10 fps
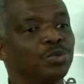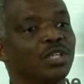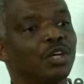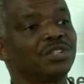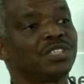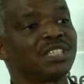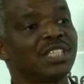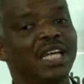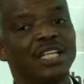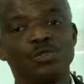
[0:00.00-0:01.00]
we
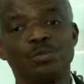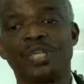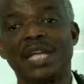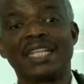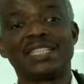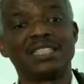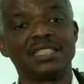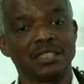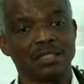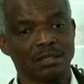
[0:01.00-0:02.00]
consider to be
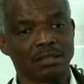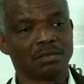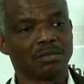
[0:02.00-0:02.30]
ideal.